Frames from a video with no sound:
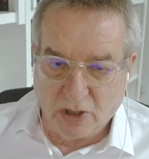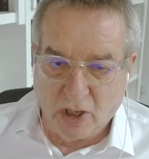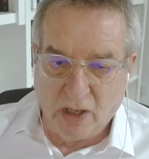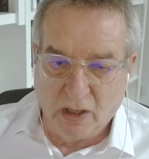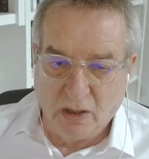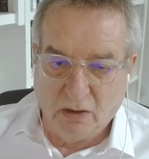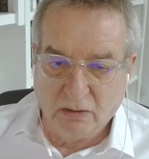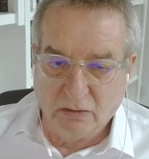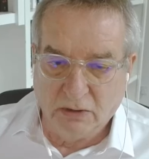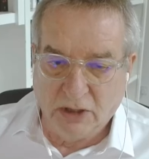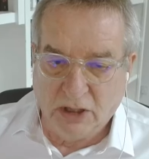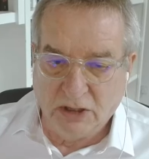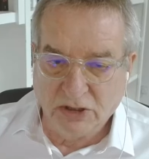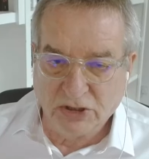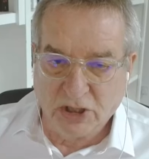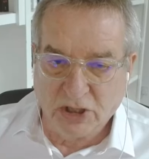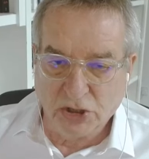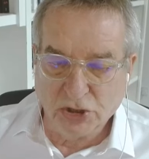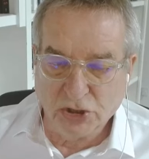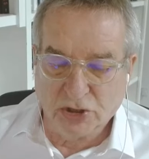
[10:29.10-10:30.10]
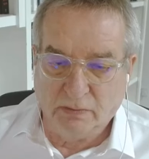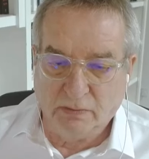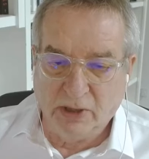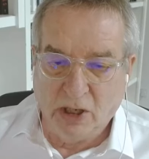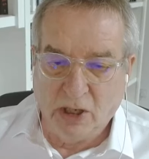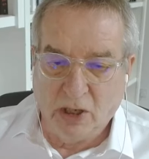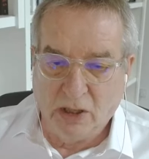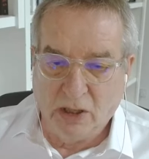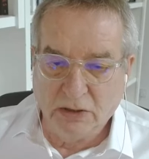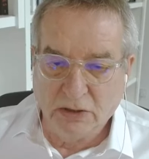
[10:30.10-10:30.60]
essentially behind the
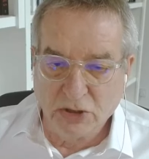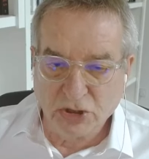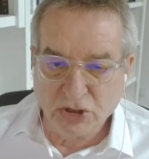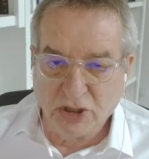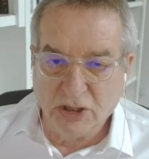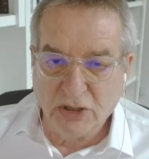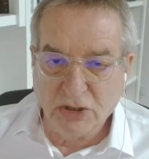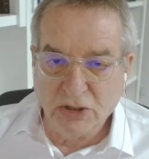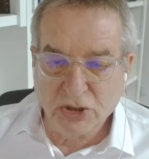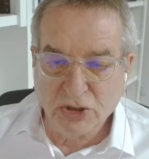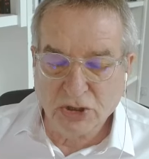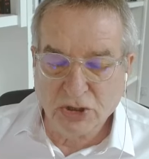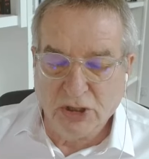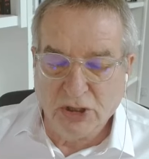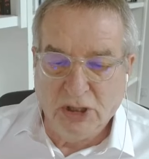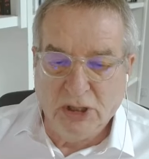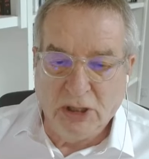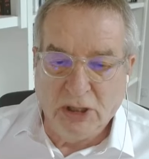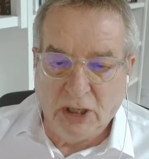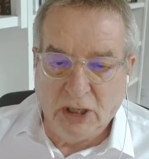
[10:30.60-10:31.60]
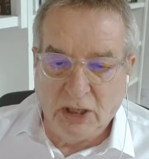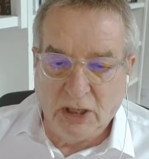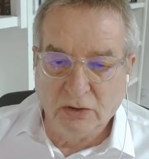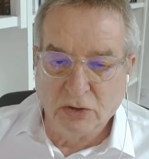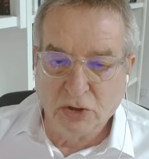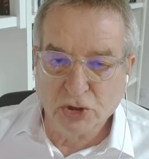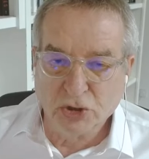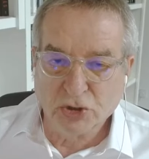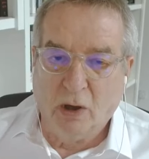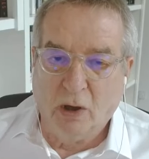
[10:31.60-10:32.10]
scenes in the swap
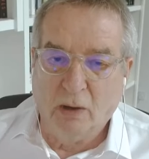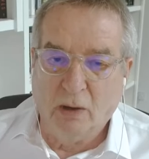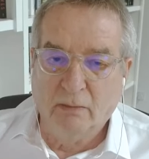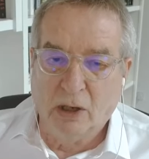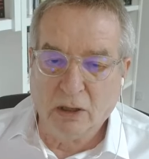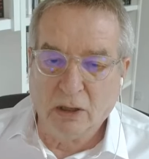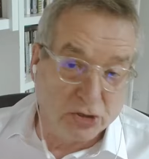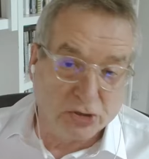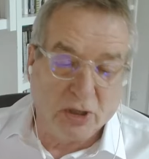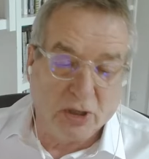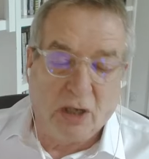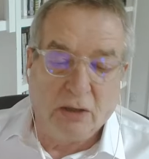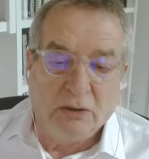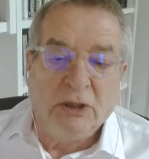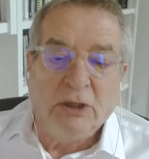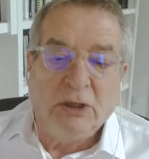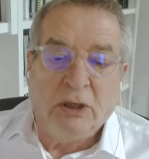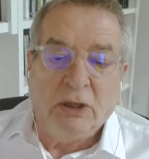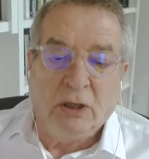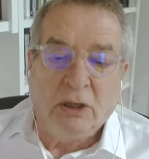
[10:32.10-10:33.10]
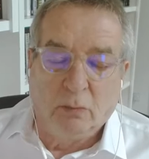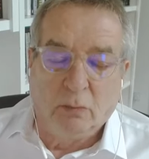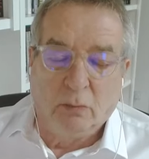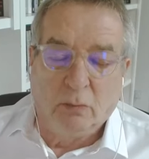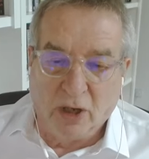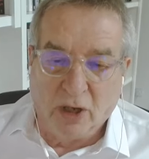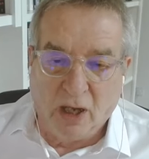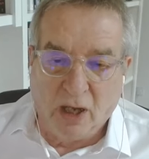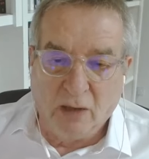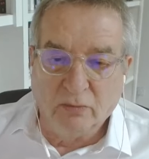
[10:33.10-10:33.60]
market. And what I'm doing
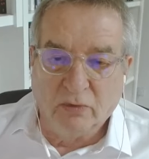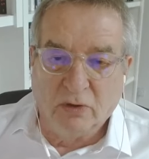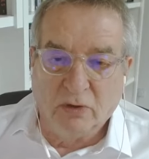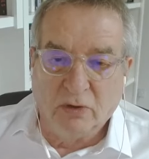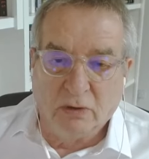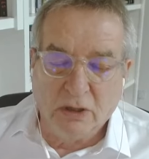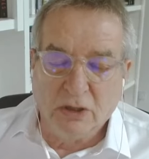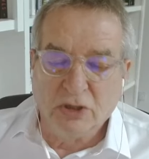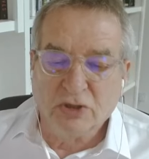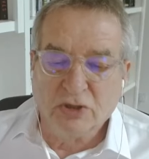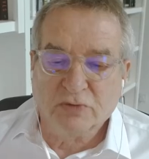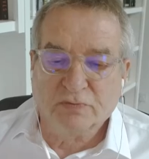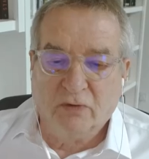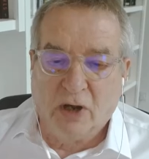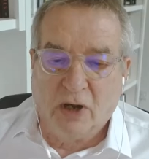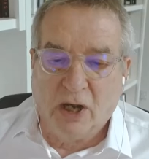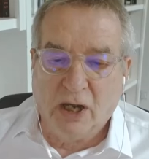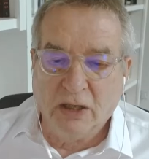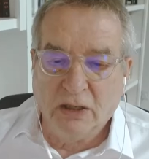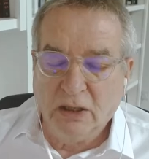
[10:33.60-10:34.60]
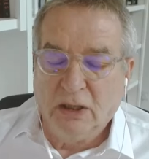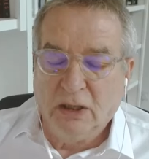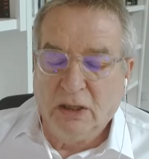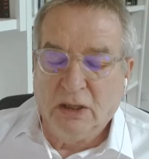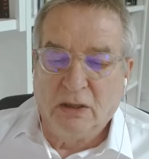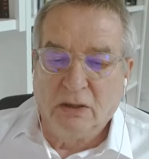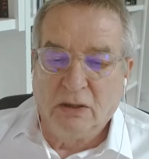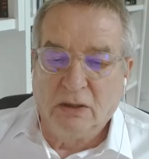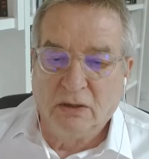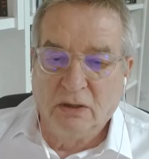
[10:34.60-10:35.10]
is providing the
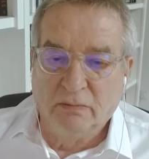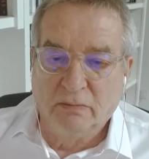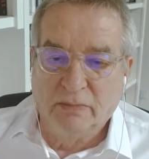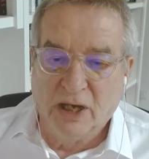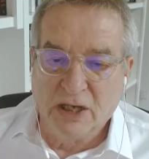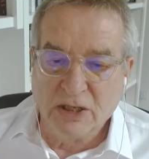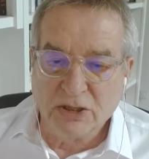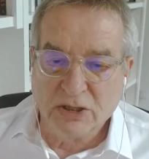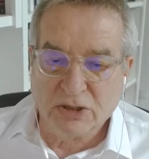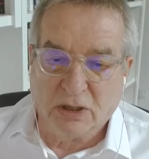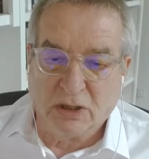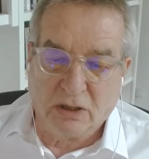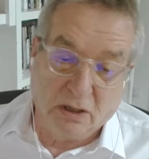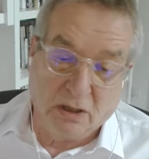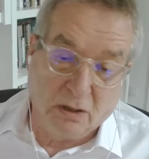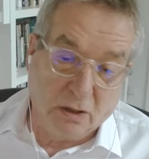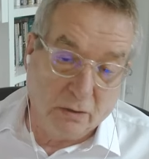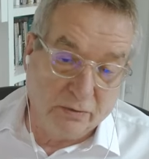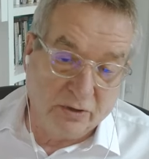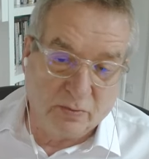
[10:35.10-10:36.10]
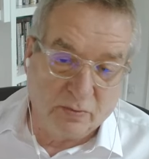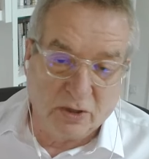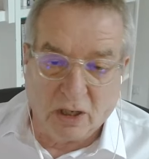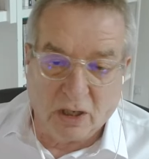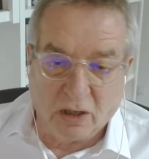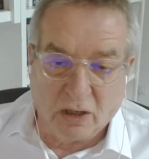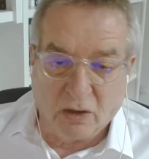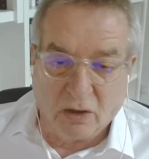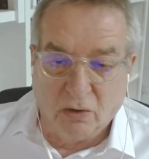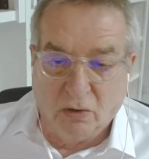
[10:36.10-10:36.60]
basic arithmetic or the
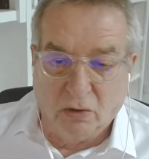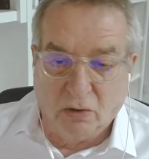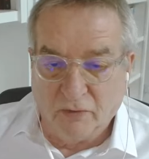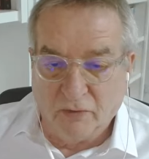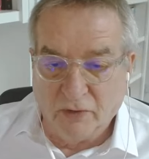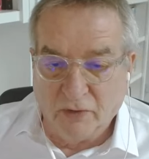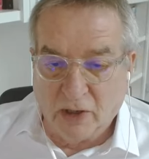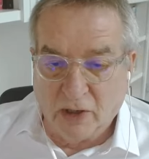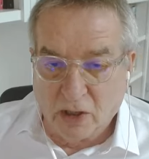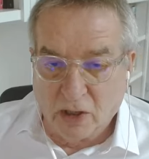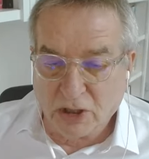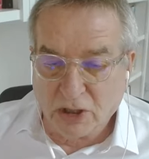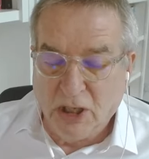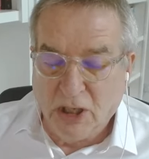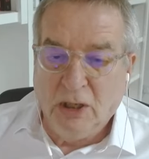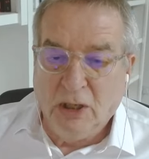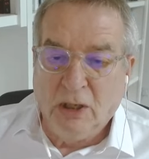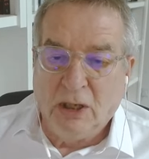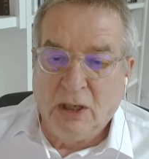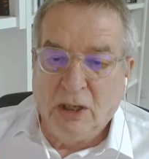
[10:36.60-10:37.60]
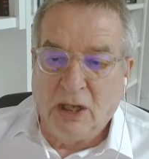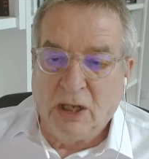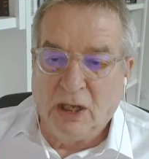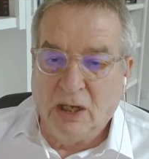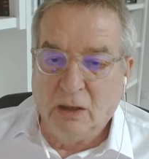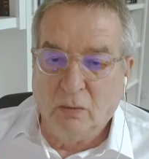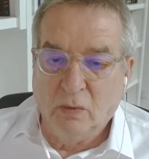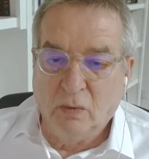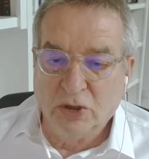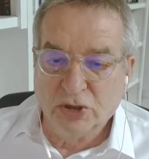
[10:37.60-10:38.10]
logic
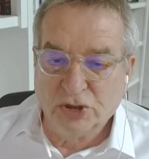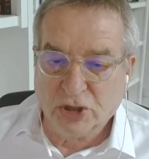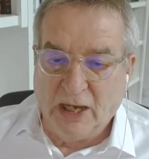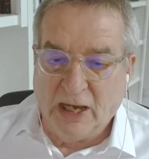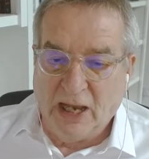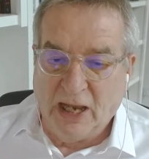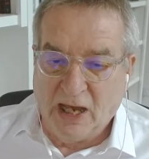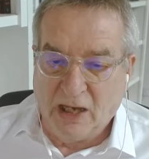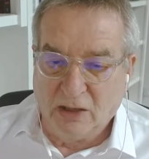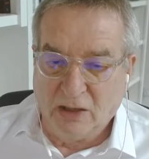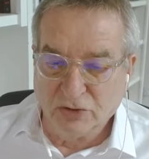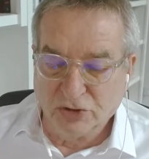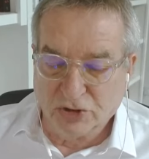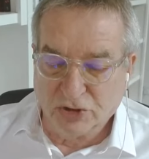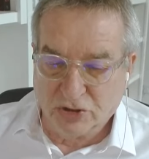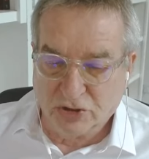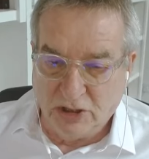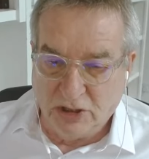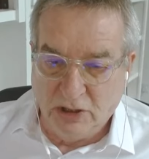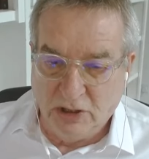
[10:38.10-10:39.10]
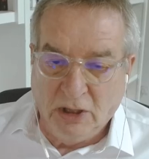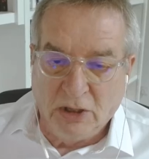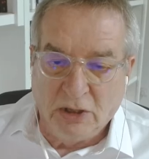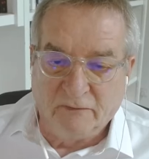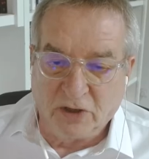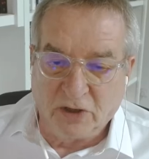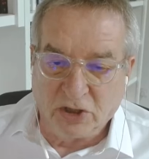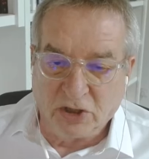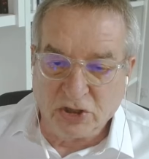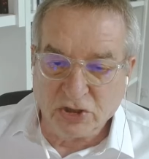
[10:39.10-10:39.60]
which allows the fixed
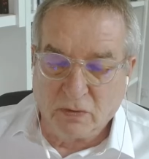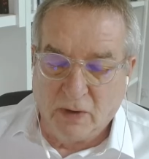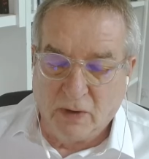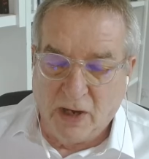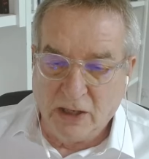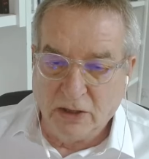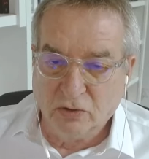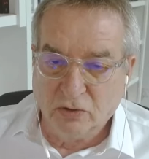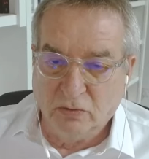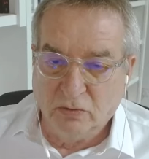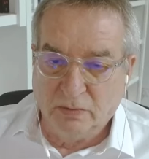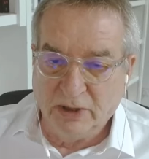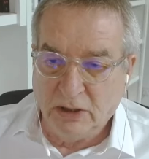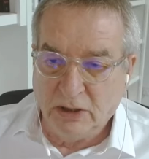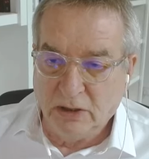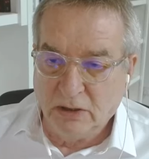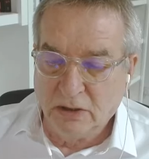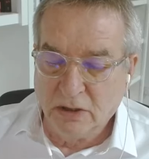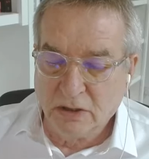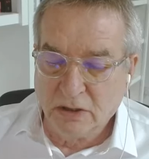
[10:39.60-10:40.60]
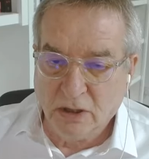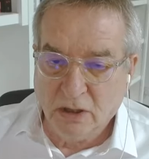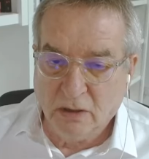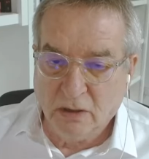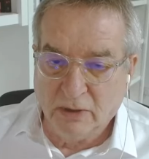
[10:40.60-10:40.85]
rate to be determined.